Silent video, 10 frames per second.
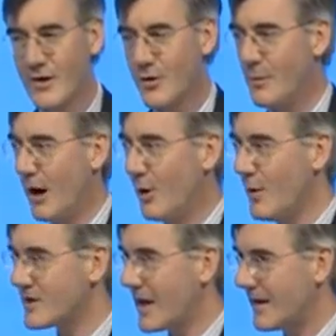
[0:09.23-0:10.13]
with whom I
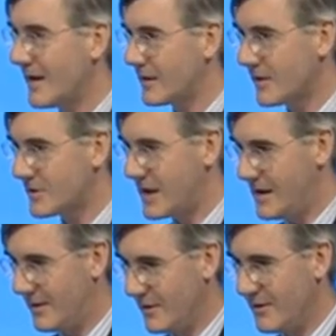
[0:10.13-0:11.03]
always had a little
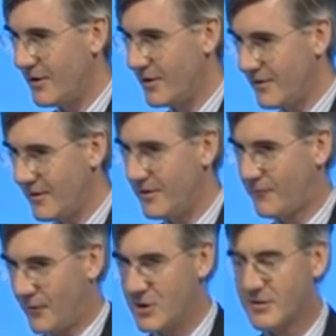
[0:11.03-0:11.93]
deal at
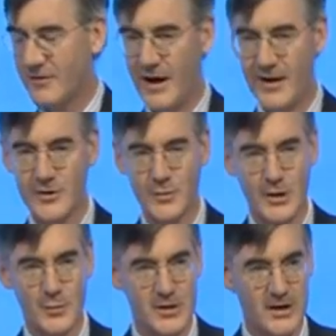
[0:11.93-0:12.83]
fringe
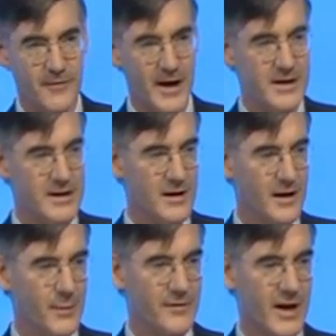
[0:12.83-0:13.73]
events, which was that if I
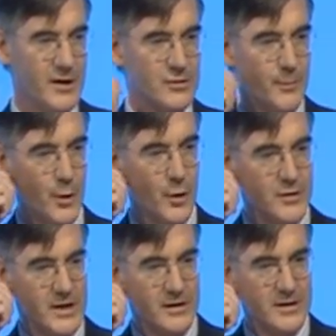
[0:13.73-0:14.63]
needed a little bit of extra
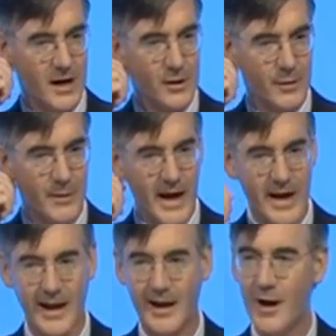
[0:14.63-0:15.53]
applause, I'll tug on
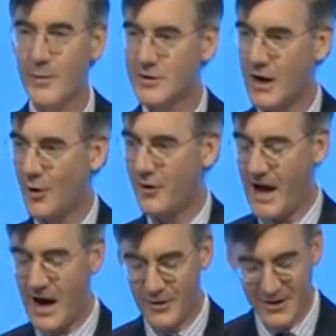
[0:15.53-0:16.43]
my earlobe. So you're
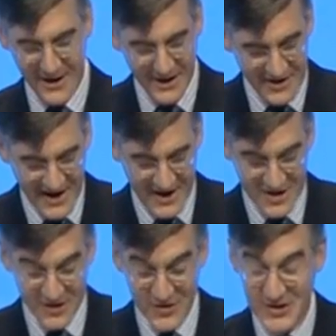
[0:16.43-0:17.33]
now
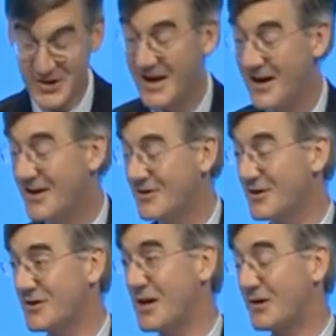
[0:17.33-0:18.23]
let
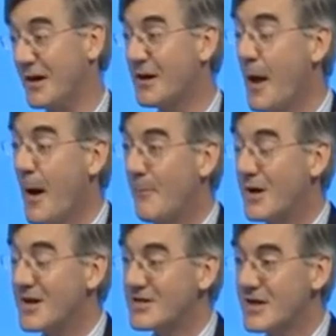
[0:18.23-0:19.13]
into the secret.
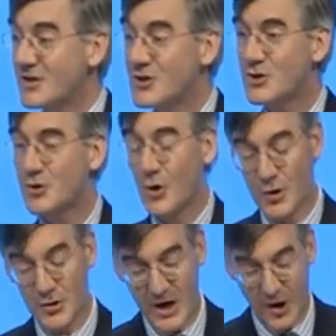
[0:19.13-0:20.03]
But it's an
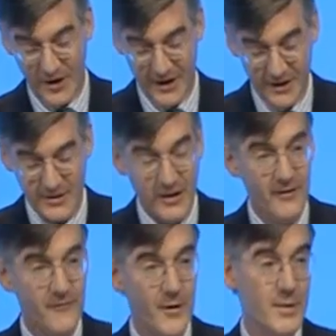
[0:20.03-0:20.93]
extraordinary honour
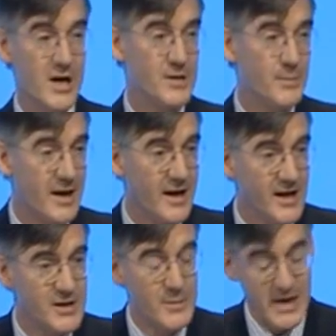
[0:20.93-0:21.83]
for me to be
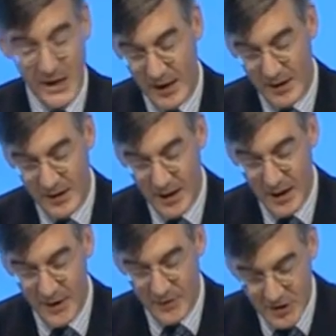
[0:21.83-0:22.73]
here speaking
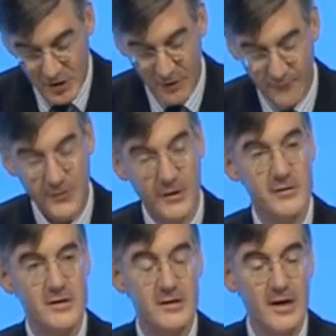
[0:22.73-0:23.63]
at this
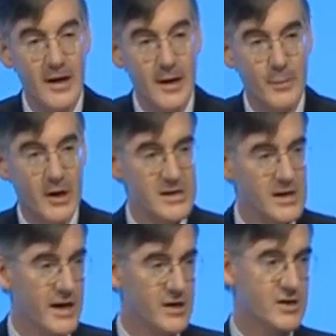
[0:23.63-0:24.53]
conference,
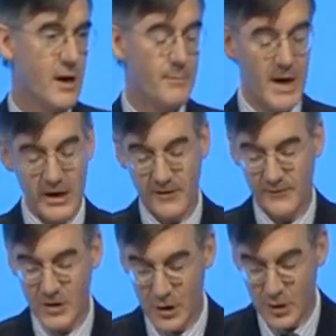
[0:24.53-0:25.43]
because like so
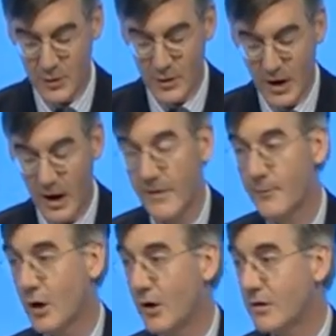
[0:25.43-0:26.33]
many of you,
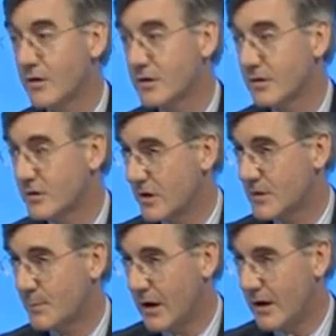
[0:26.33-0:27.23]
I belonged to
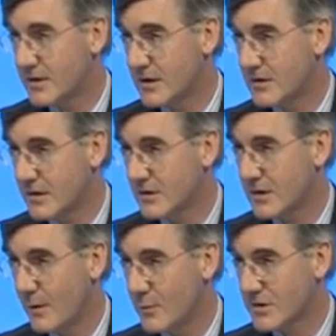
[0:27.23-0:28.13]
this party
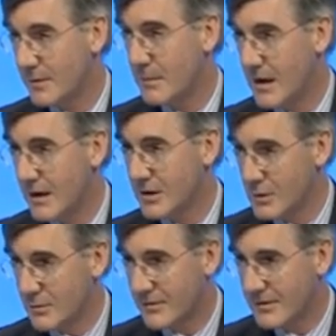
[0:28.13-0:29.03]
since I was a mere
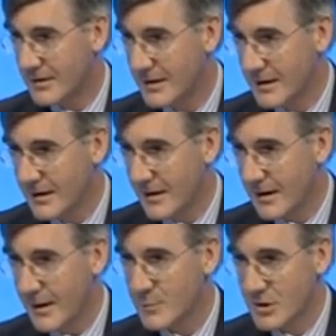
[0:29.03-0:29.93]
youth.
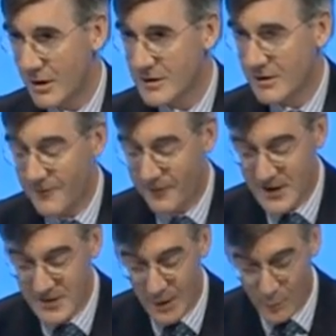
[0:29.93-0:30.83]
And I'm sorry to
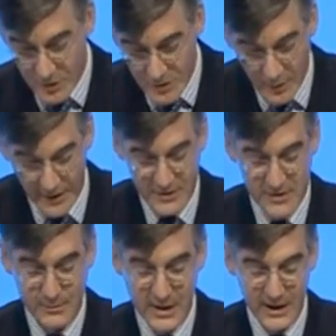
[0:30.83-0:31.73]
confess, I was
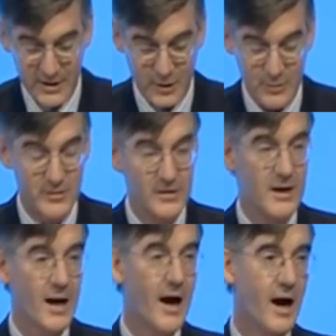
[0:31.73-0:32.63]
once a mere youth.